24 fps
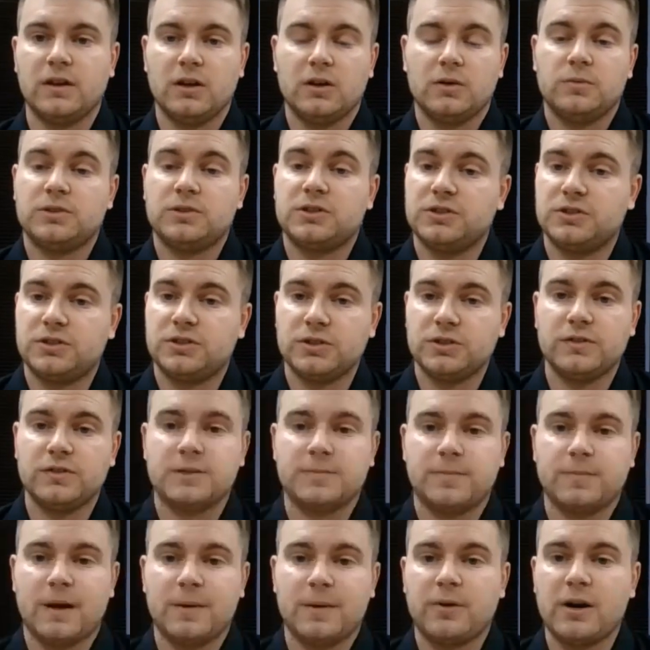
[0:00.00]
We should do this
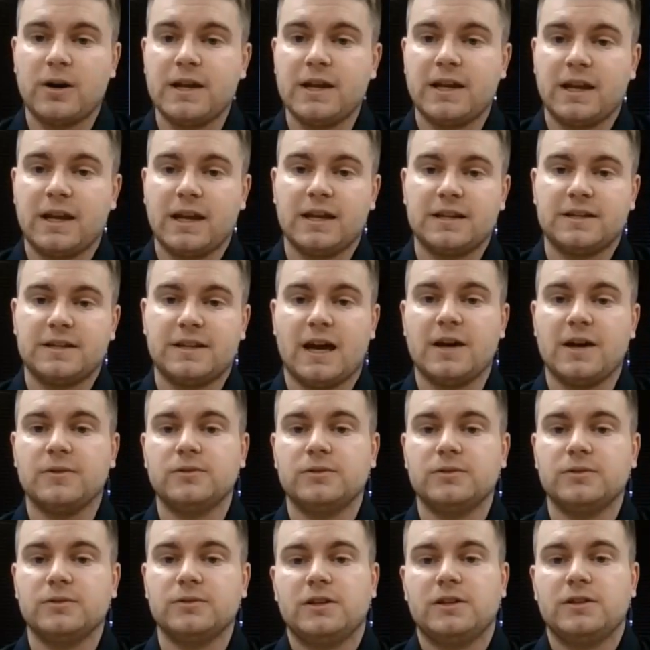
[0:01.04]
by breaking it down
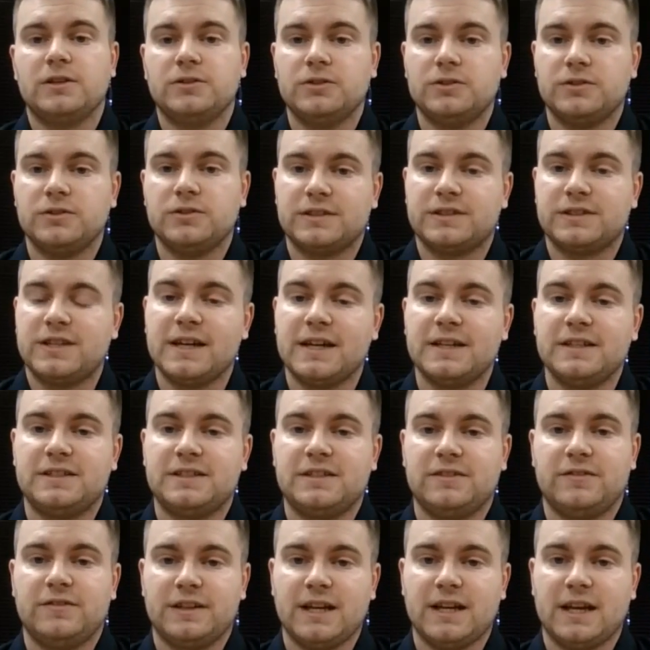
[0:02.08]
using
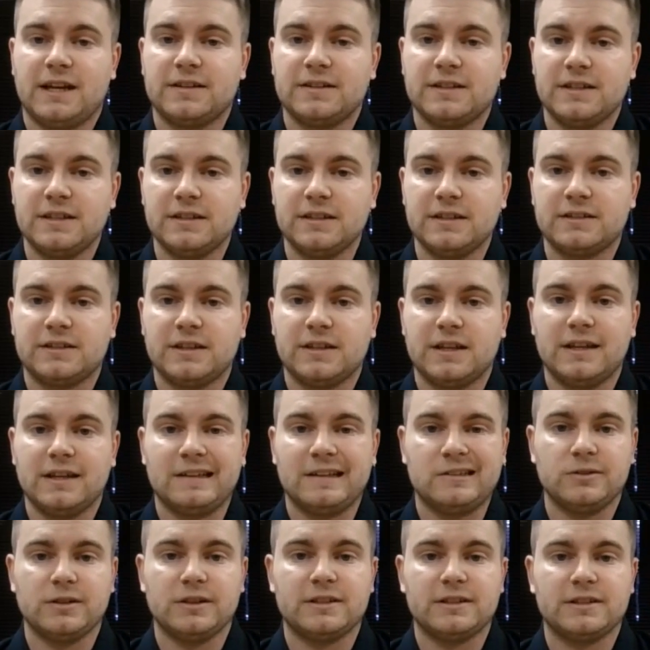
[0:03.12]
scientific techniques,
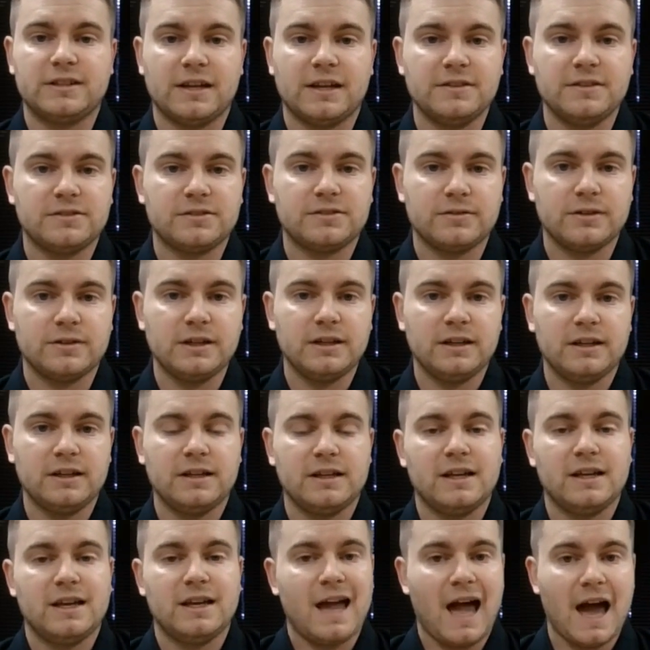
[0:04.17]
including sensory,
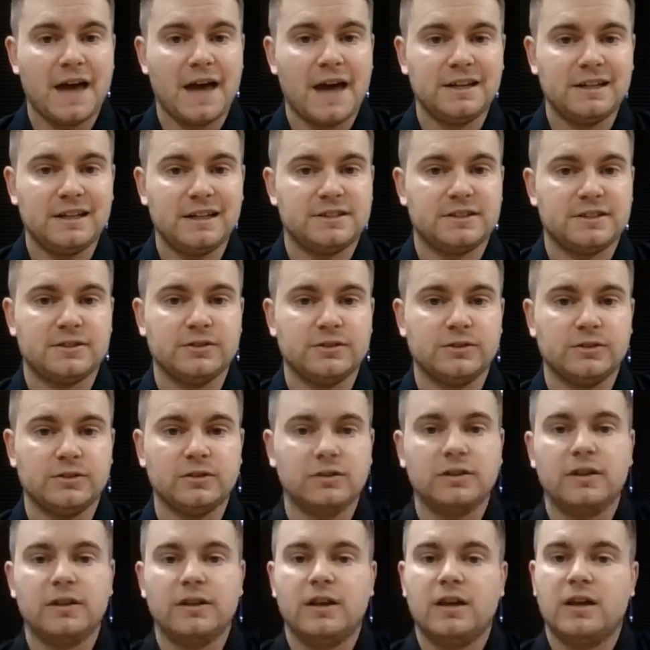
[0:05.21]

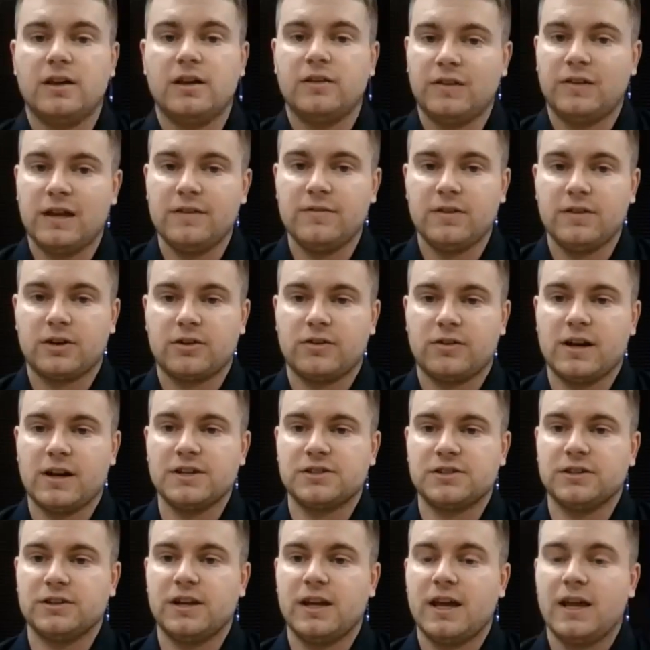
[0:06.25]
analytical, flavour
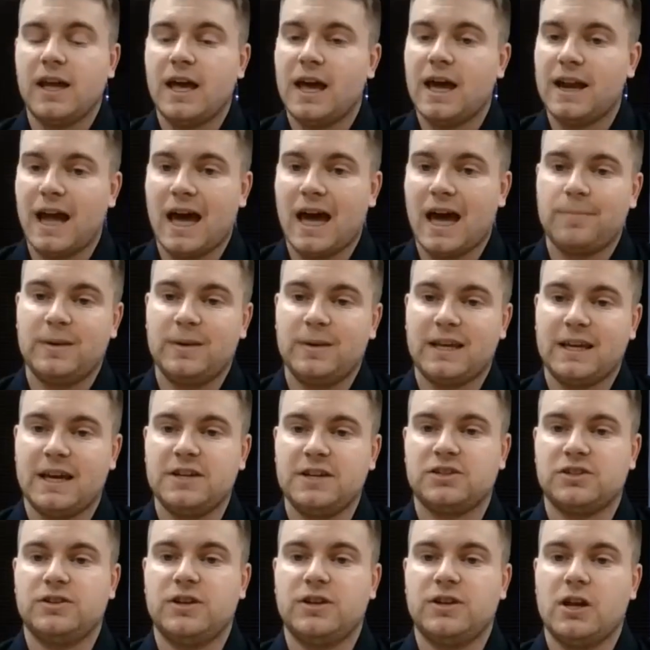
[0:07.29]
creation, and
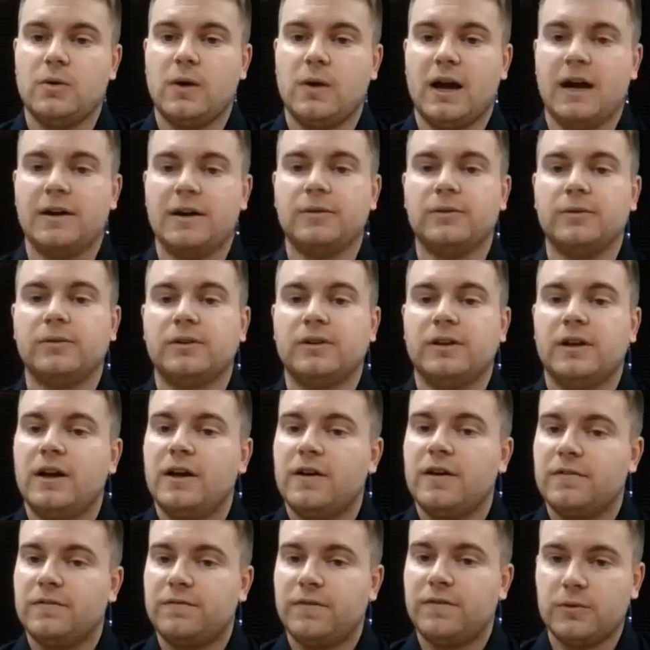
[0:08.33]
application know-how,
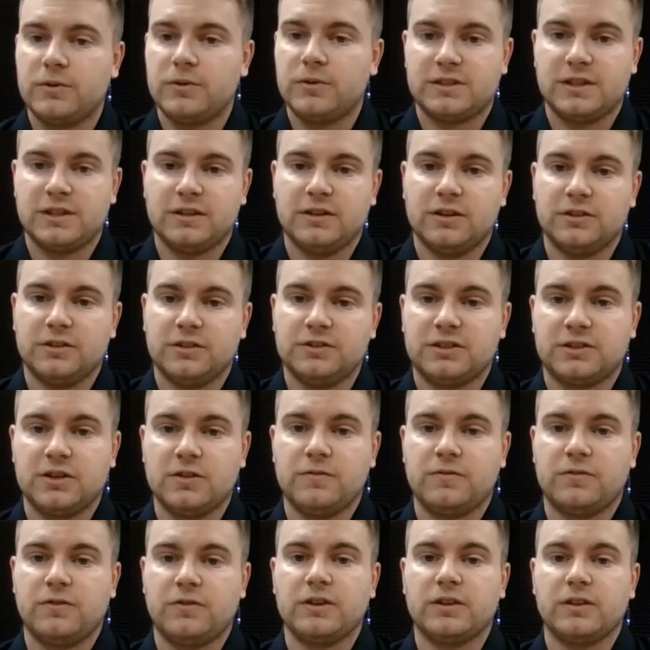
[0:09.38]
focusing on
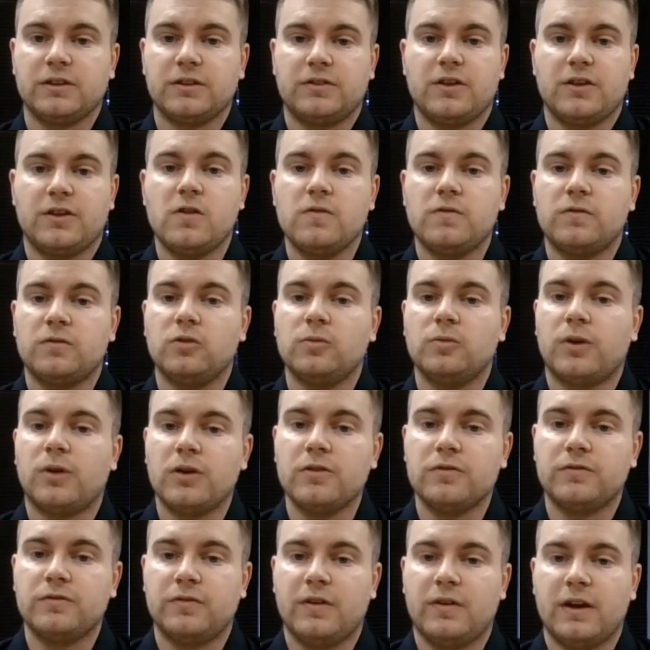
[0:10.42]
discovering the overall
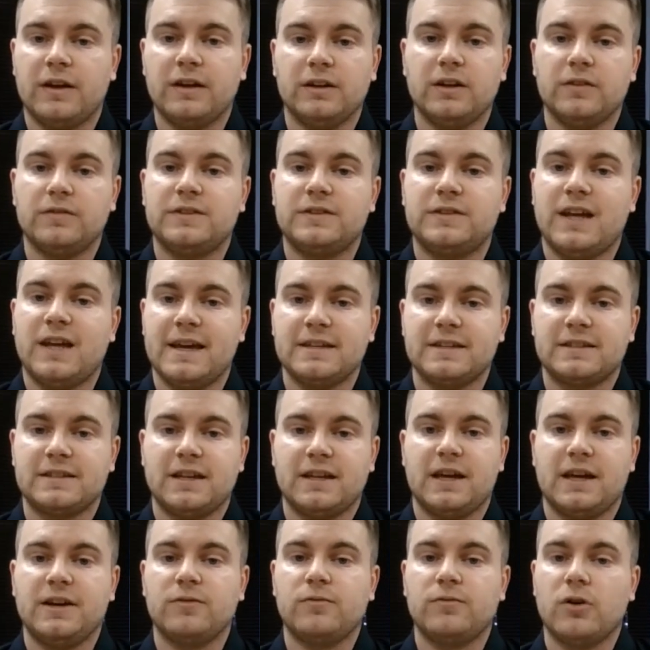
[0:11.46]
profile of taste
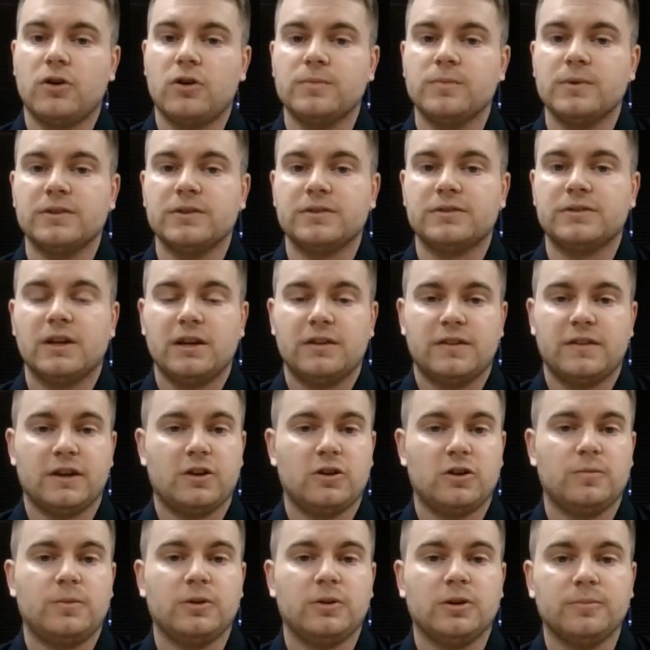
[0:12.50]
and aromas that
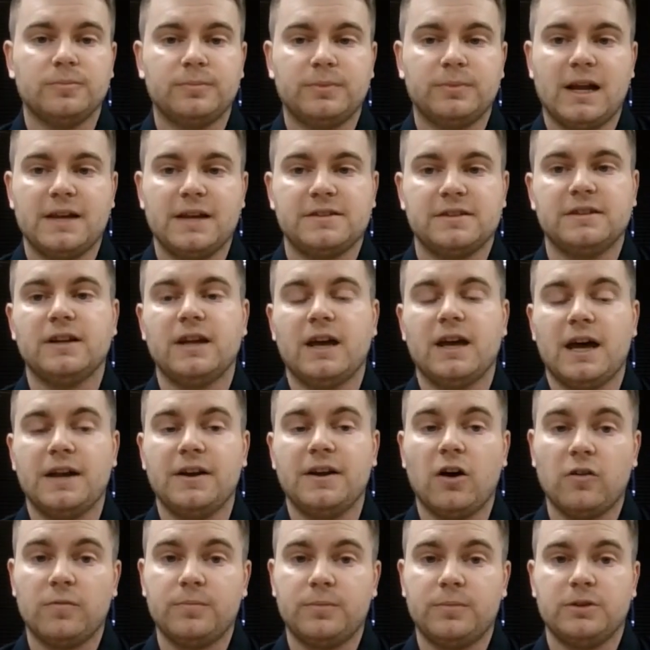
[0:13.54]
could be unpleasant and
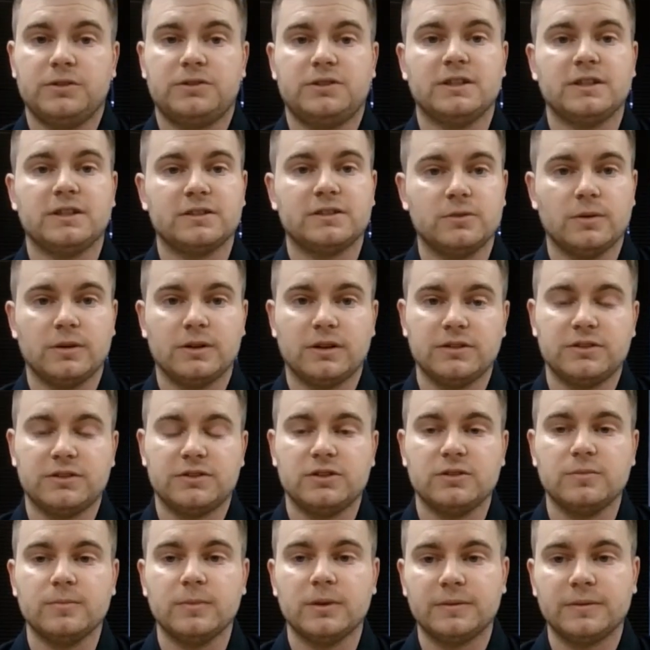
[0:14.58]
off-putting to a
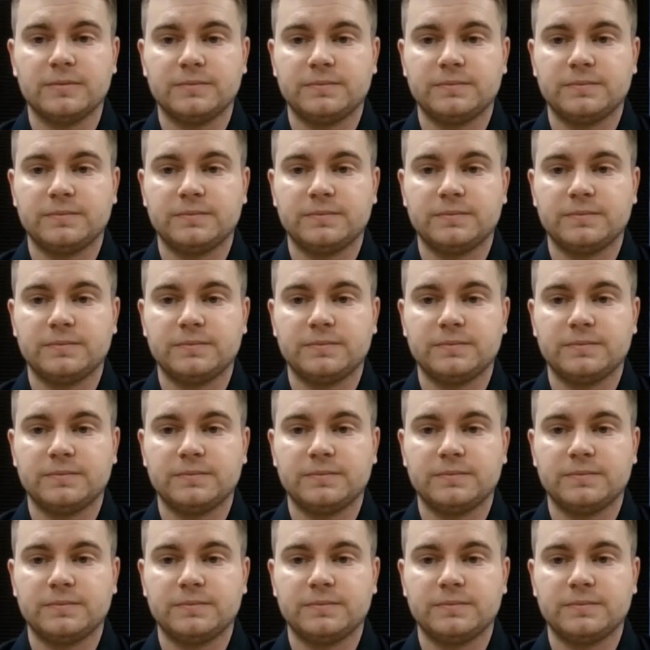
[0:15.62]
consumer.